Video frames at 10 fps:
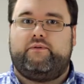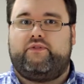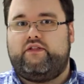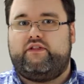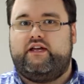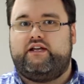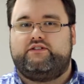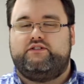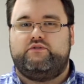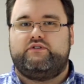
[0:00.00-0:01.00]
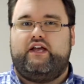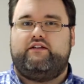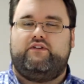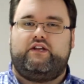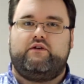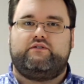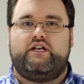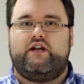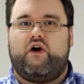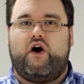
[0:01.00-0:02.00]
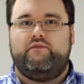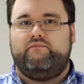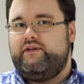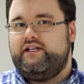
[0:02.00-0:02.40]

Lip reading: with all the latest news and videos here on